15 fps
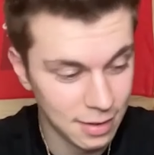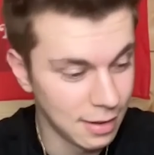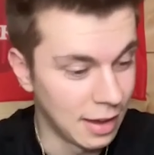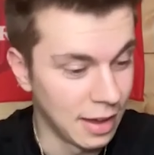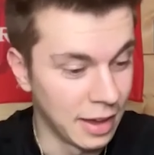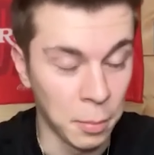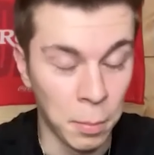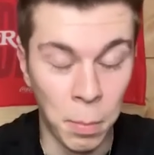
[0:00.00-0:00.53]
Mm-hmm.
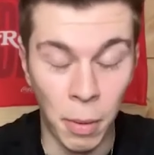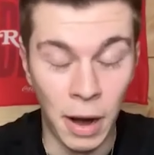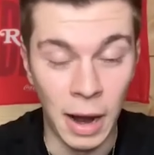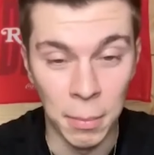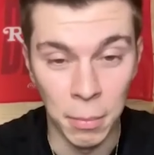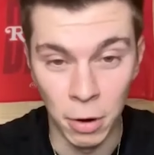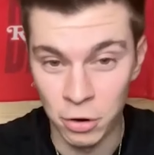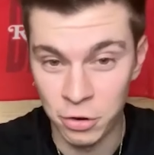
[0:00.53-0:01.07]
I think
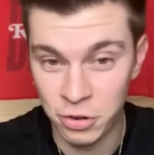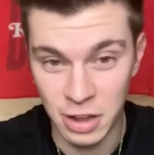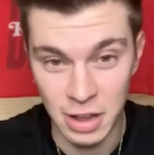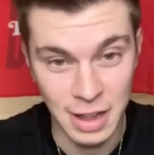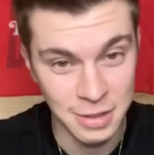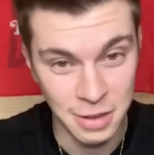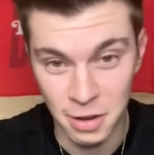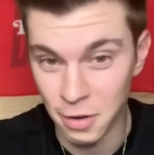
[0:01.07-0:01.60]
Brad
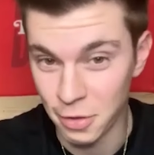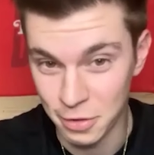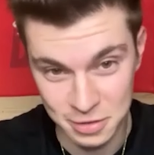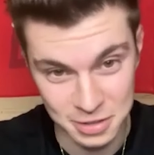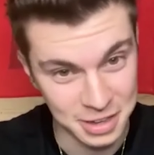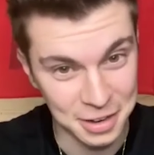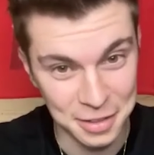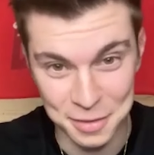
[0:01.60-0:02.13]
Marchand's under the
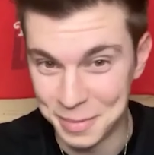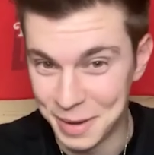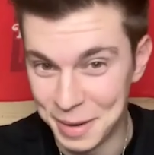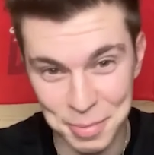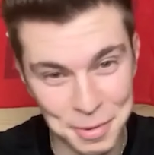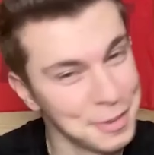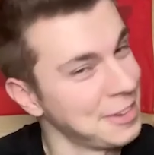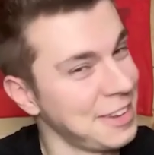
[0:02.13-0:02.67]
skin of the
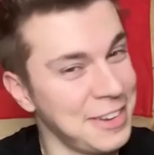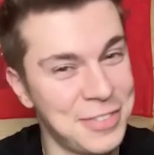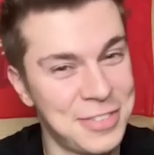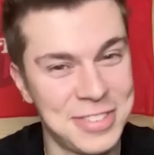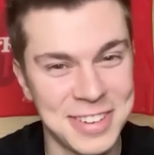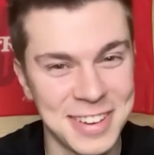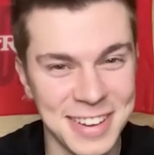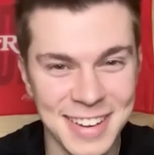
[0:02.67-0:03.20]
Maple
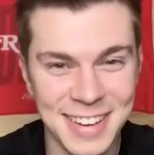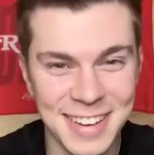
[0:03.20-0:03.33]
Leafs,